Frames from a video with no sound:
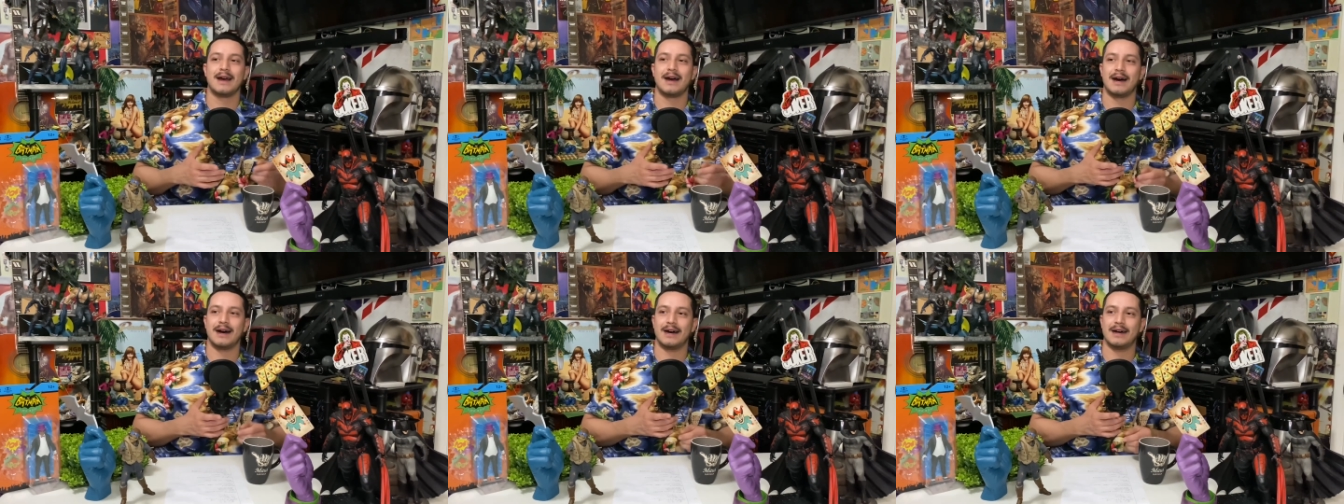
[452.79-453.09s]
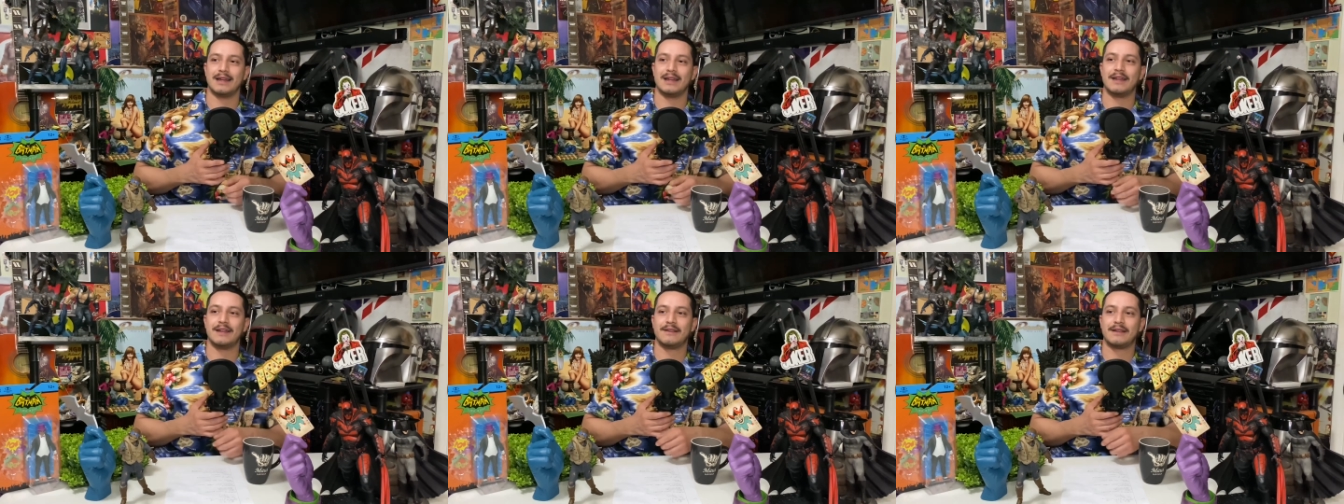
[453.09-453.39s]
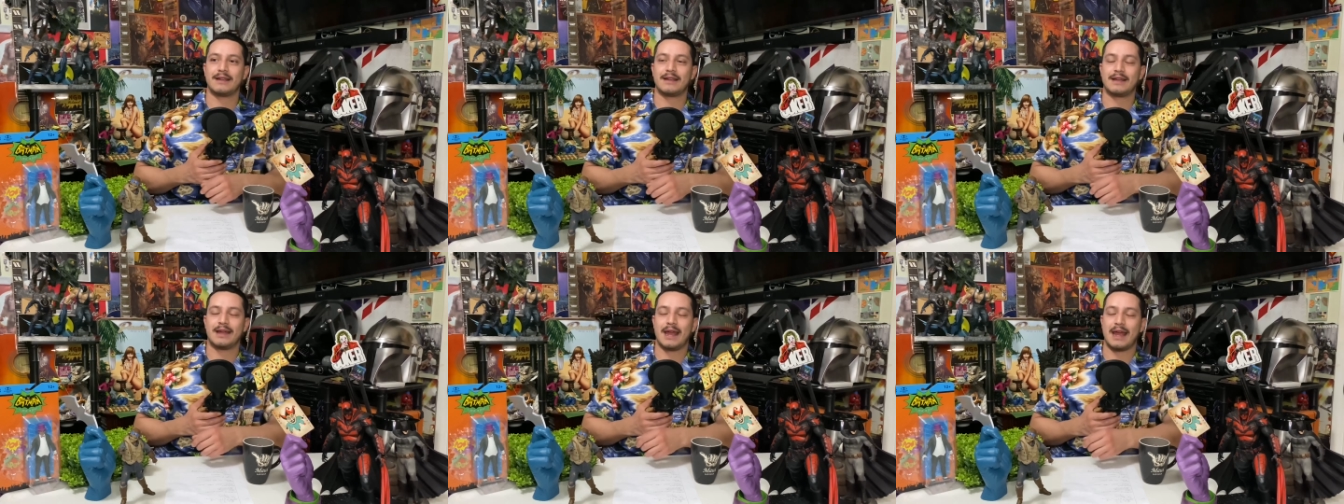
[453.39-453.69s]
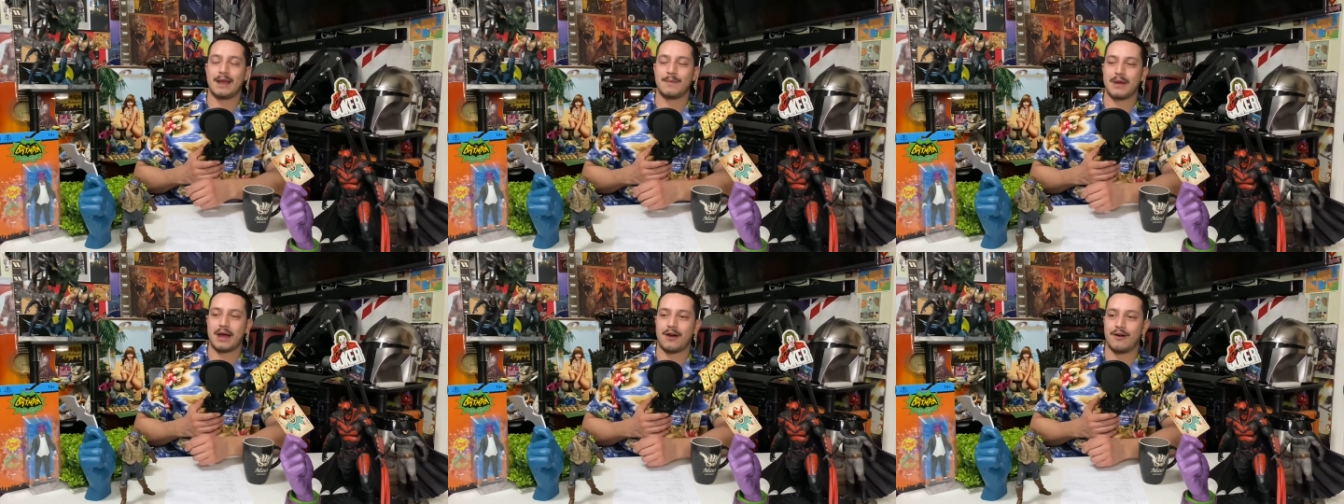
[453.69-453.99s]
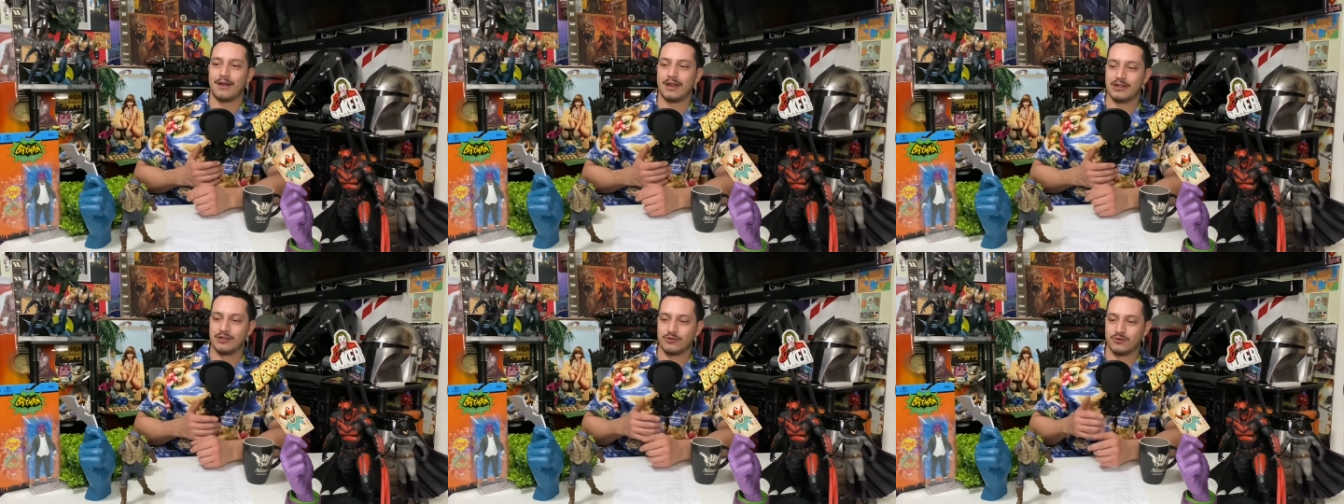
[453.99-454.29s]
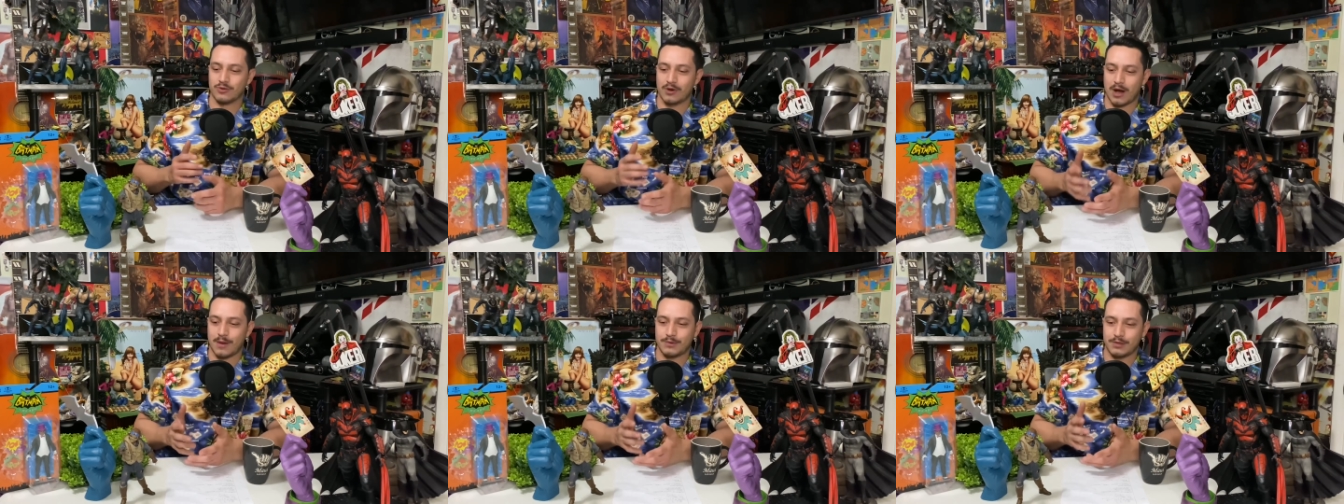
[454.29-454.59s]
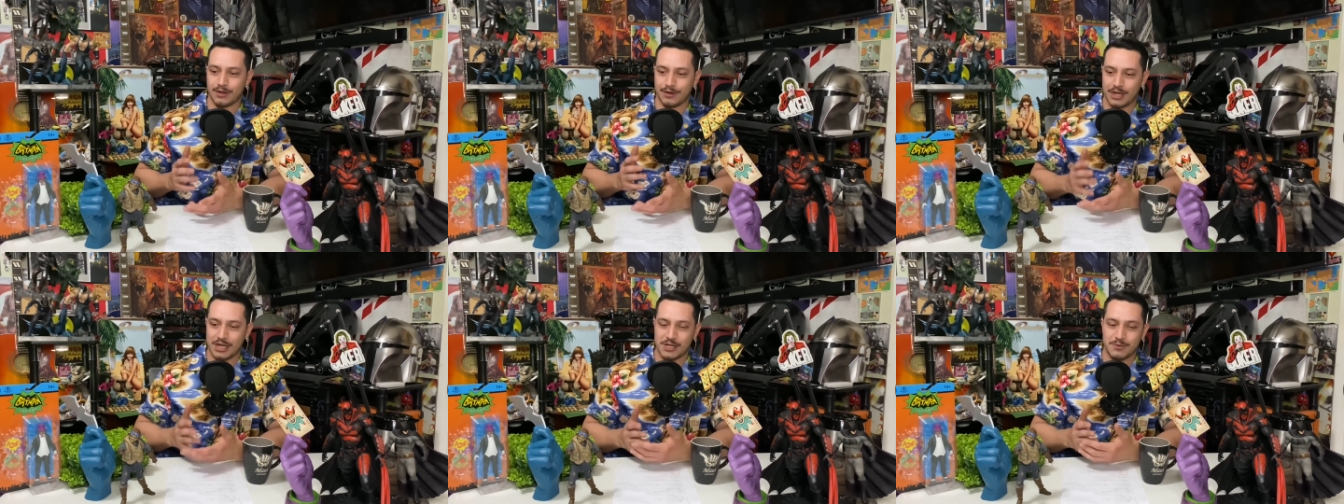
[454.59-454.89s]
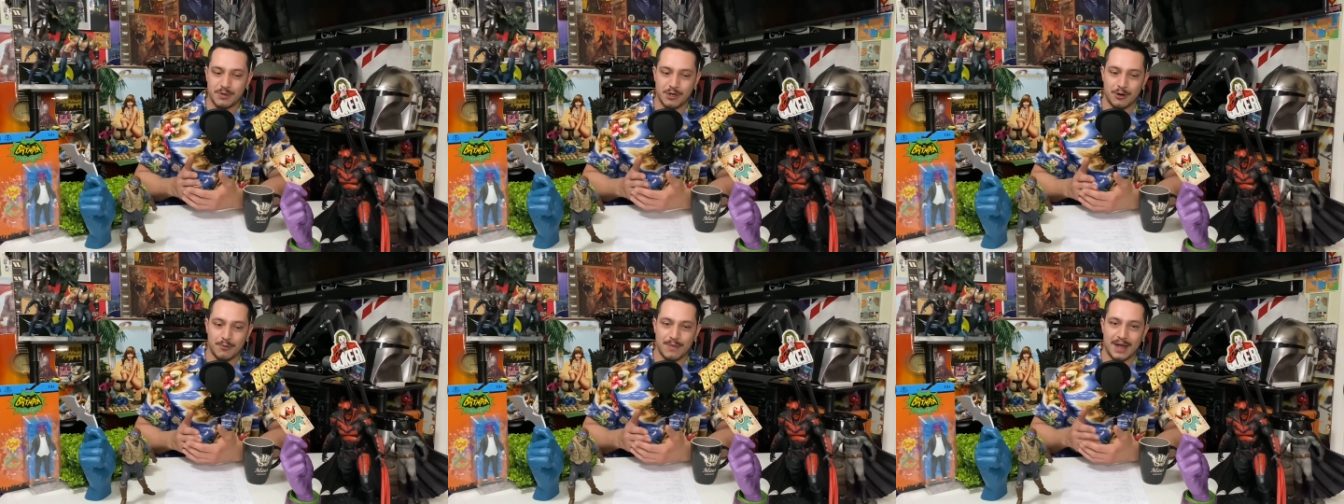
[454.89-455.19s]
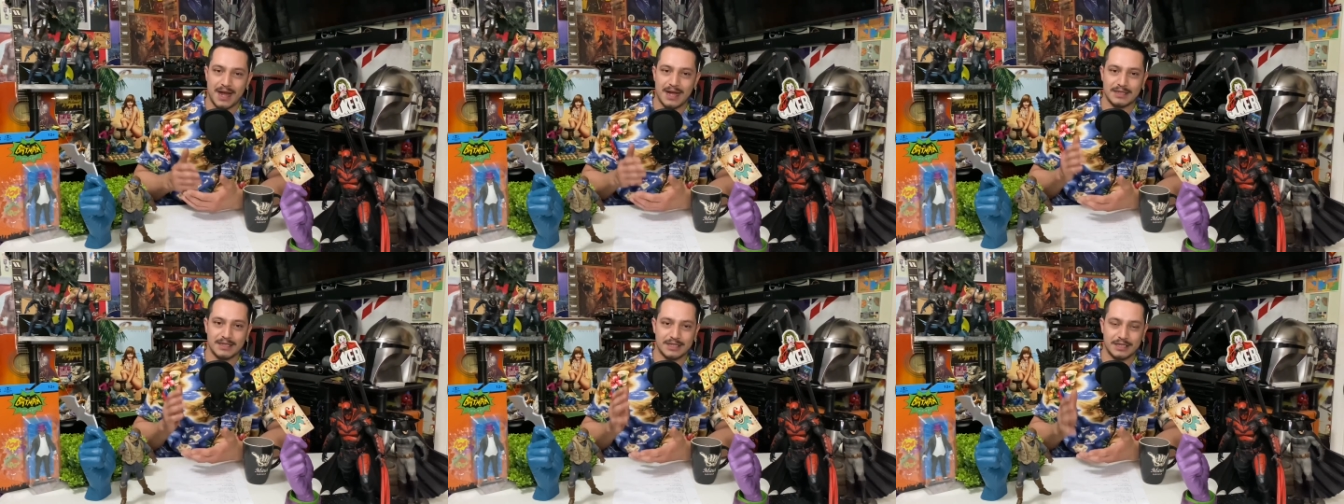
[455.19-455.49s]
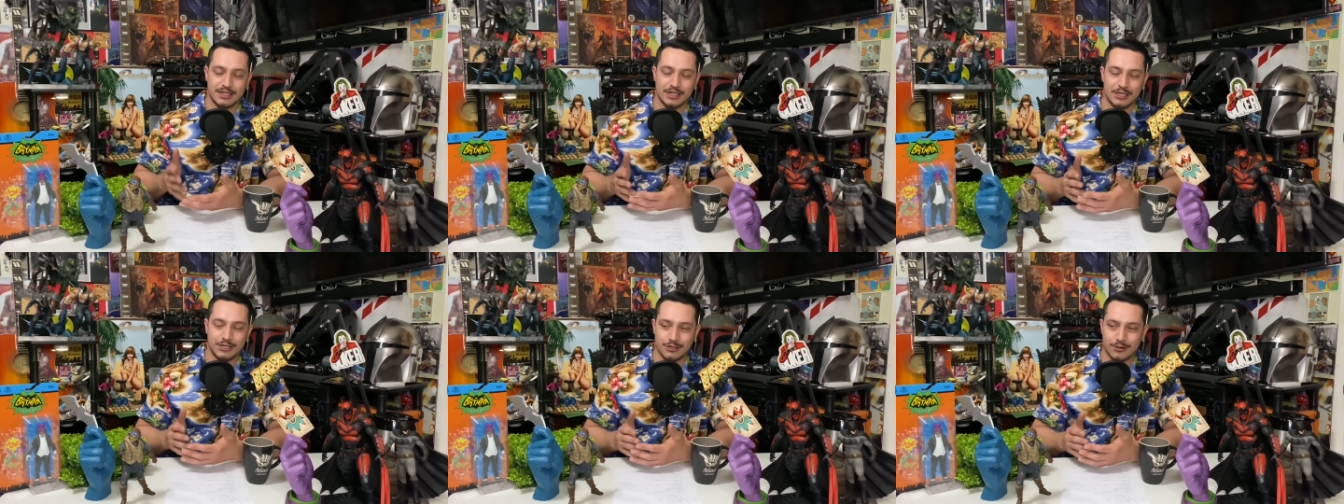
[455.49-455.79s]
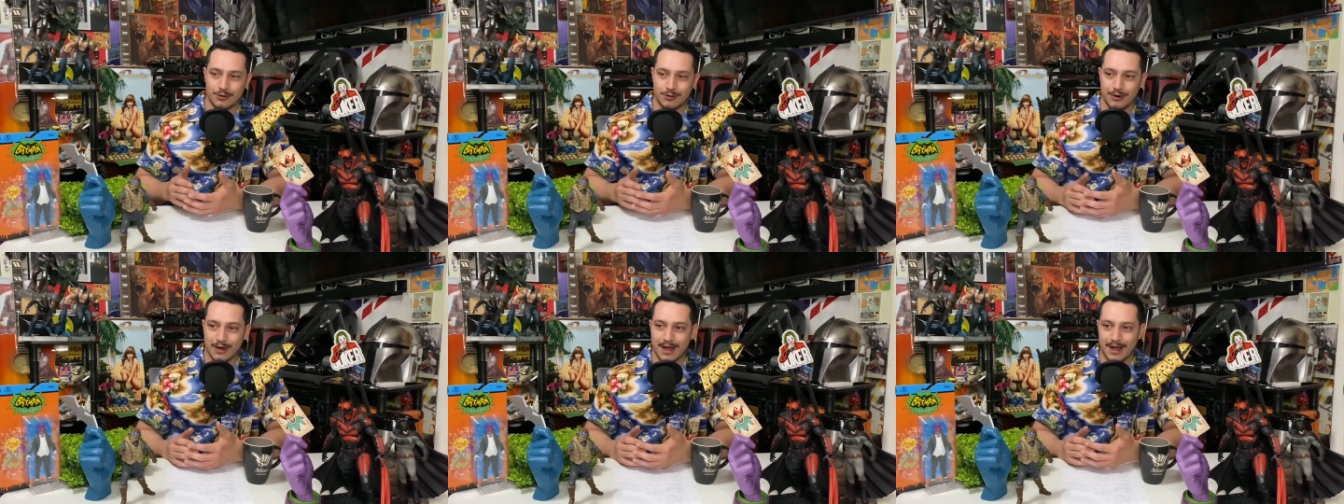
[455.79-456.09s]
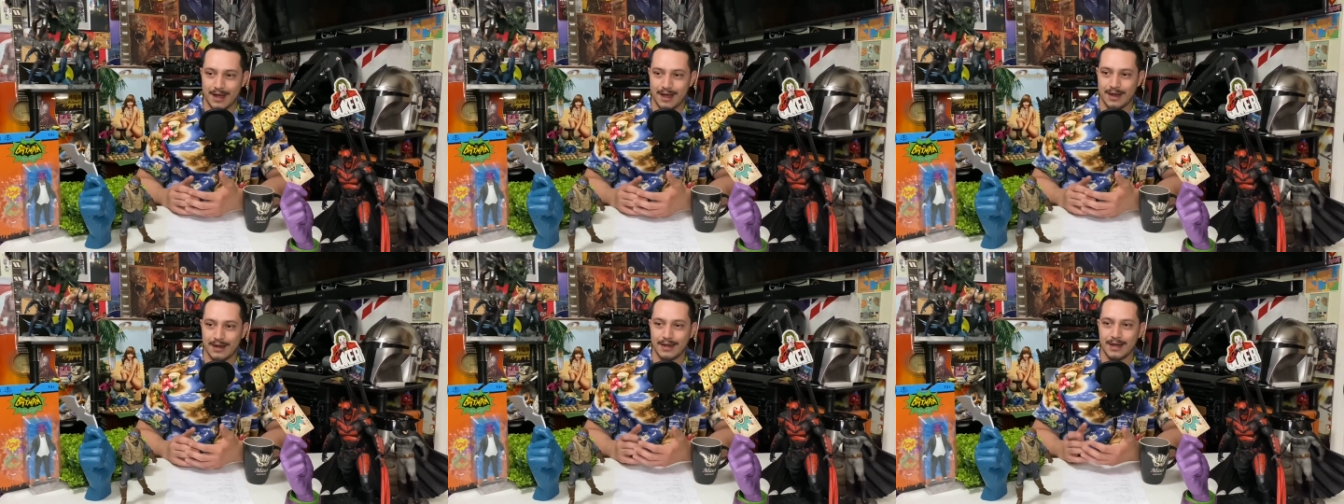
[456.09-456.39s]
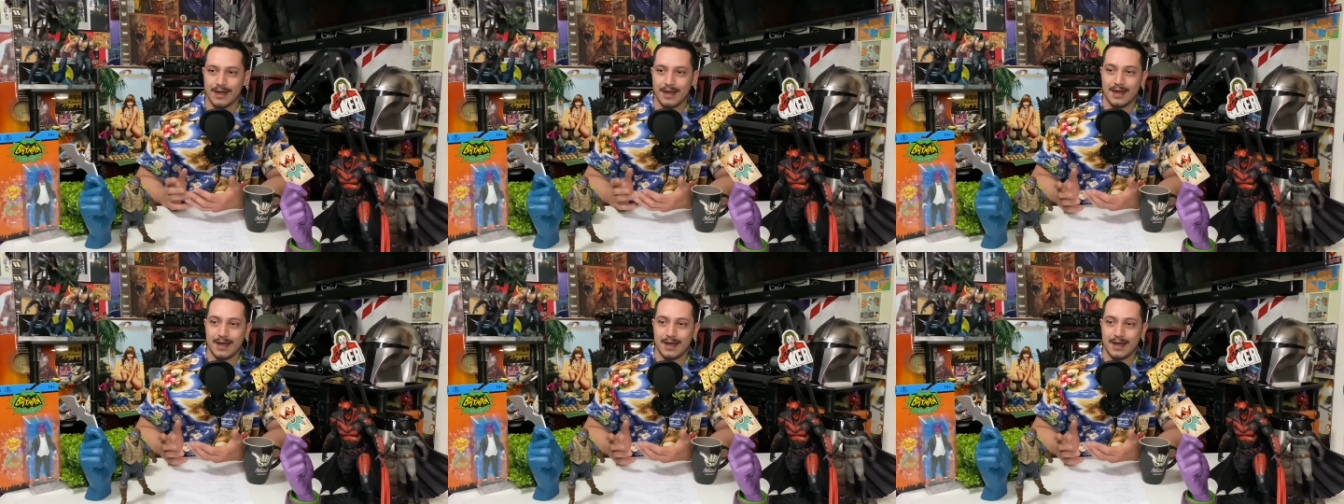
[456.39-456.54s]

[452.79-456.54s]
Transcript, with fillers: Uh, it came out and dropped on HBO Max and digital. And